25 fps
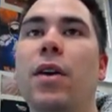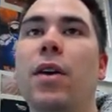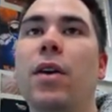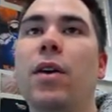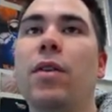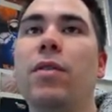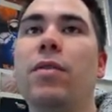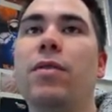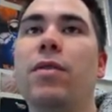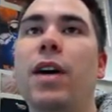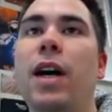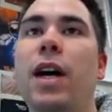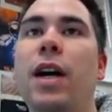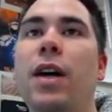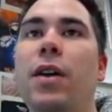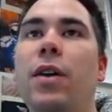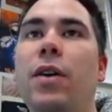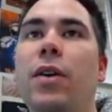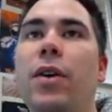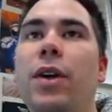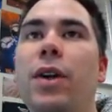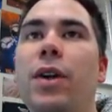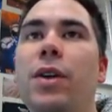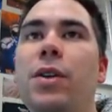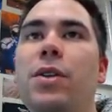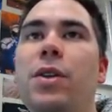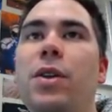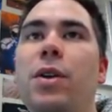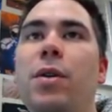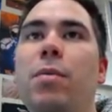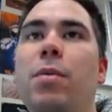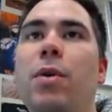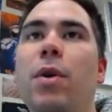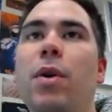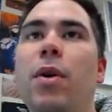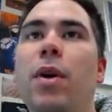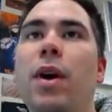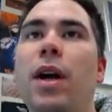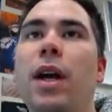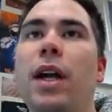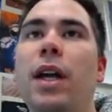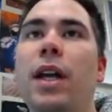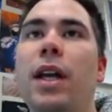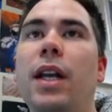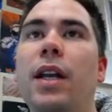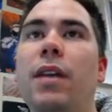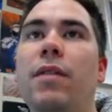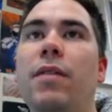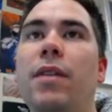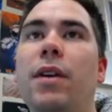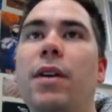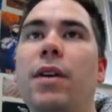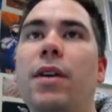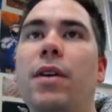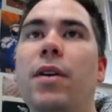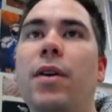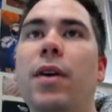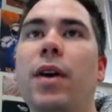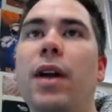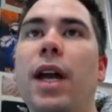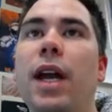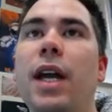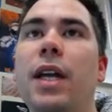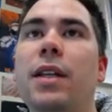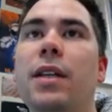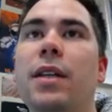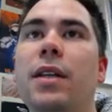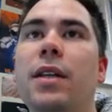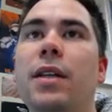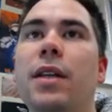or file or YouTube, or I can even create